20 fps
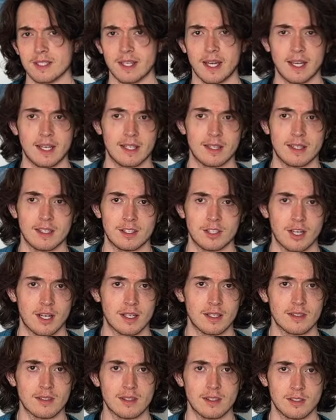tight in the
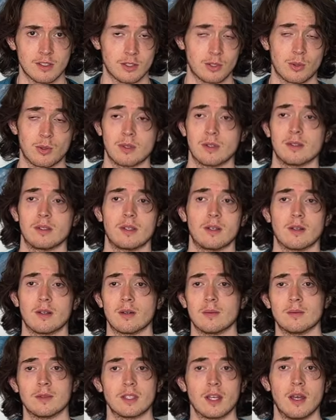chest and short in the
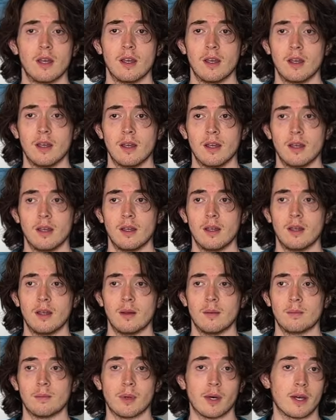arms.
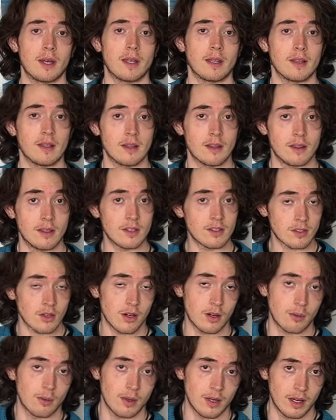But this
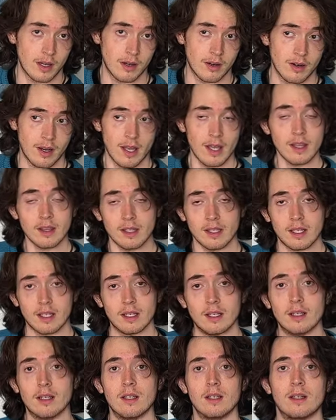R1 Air
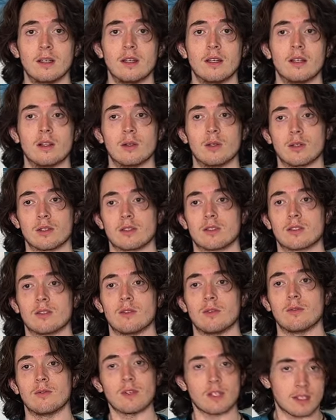Henley looks
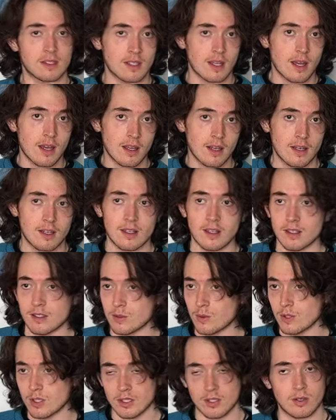to fix that and they
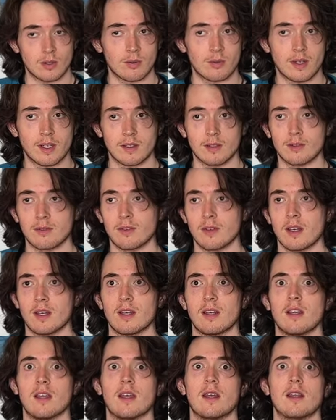switch it to a regular
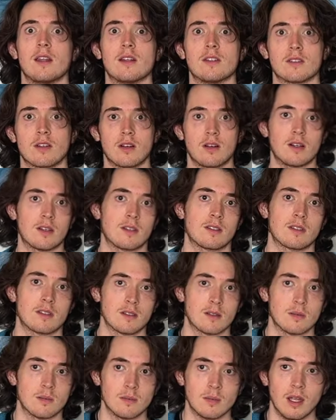fit and it's
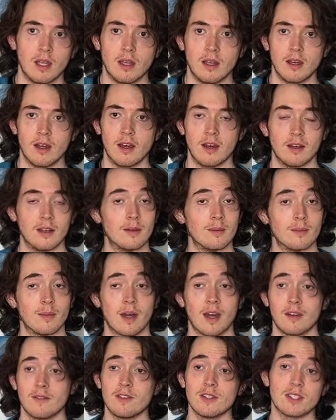awesome. Um,
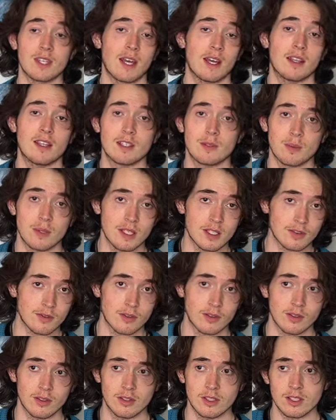I've just had this piece
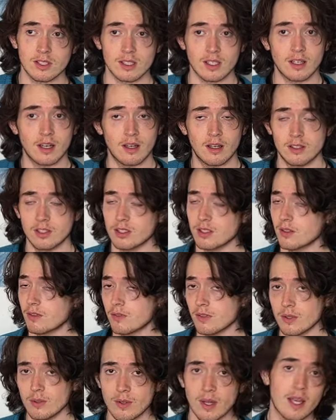for just a just a
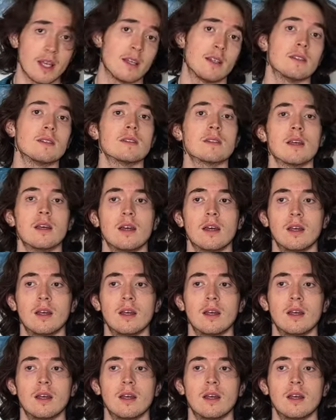few days